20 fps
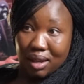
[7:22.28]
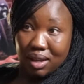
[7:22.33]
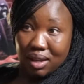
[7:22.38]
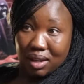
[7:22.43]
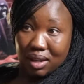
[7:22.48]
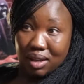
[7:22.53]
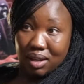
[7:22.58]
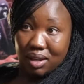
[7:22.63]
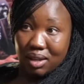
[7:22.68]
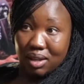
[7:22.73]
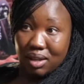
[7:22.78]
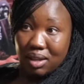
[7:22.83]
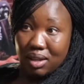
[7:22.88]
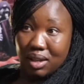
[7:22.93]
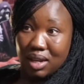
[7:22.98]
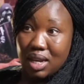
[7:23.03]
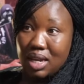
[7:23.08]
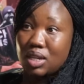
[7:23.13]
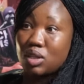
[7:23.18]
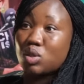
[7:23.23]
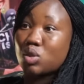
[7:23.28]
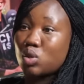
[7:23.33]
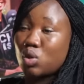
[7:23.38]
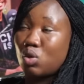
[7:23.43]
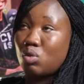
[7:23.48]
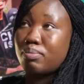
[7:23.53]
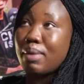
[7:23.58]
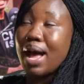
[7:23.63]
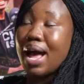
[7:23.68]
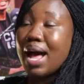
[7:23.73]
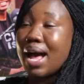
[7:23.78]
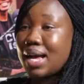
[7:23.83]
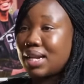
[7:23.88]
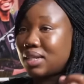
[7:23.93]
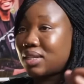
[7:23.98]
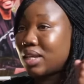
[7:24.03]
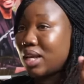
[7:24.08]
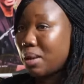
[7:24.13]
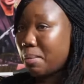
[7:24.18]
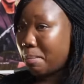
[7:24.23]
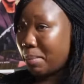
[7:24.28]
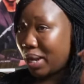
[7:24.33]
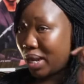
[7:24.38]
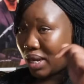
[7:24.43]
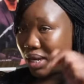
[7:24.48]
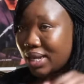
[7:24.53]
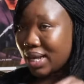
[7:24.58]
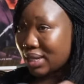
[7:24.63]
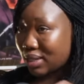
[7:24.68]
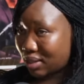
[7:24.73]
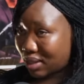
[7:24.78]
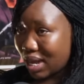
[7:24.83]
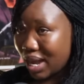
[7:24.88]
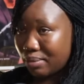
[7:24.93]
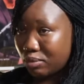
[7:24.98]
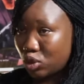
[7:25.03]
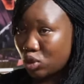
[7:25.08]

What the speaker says: Okay. And so my aunt came in that time,